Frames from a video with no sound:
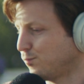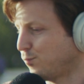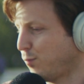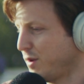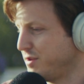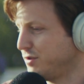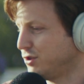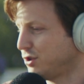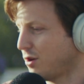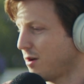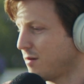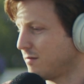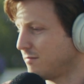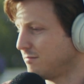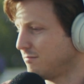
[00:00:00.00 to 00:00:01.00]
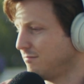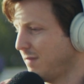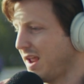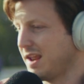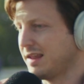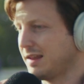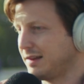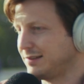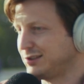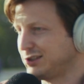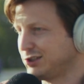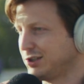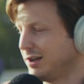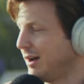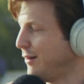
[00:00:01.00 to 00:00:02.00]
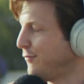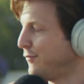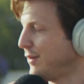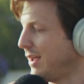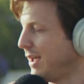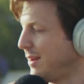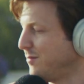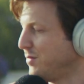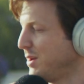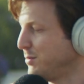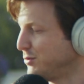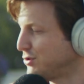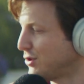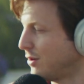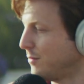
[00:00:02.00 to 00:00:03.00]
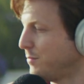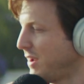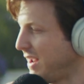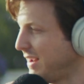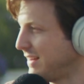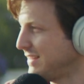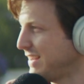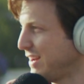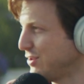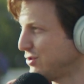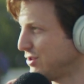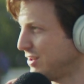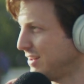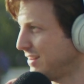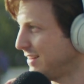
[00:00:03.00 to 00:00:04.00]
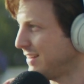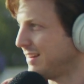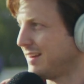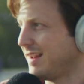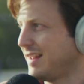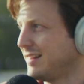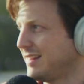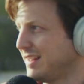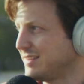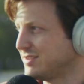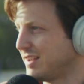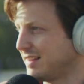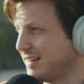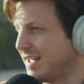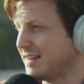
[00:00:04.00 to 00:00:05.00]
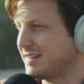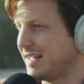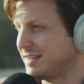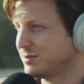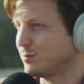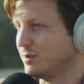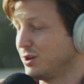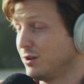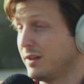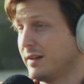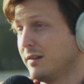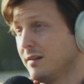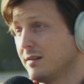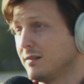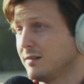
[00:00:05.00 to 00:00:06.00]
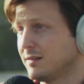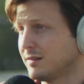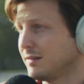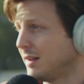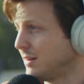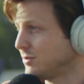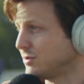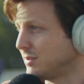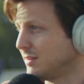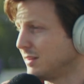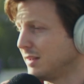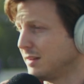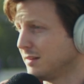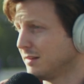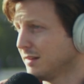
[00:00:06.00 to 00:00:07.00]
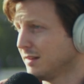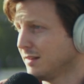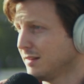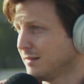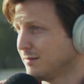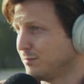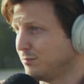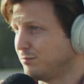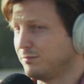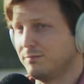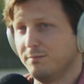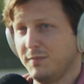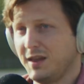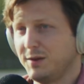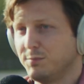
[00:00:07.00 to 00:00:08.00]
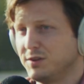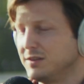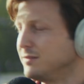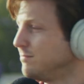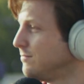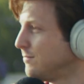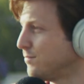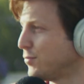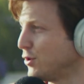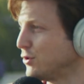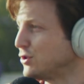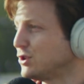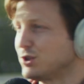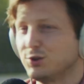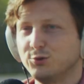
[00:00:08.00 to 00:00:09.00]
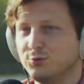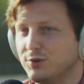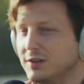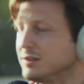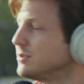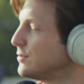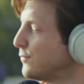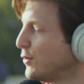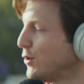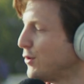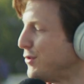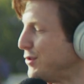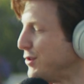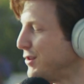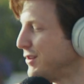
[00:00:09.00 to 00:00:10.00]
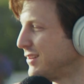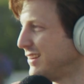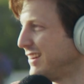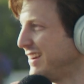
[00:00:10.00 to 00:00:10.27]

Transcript: when you start making stuff and people start paying attention and things like that, that's when you're like, I can actually like maybe pursue this further, you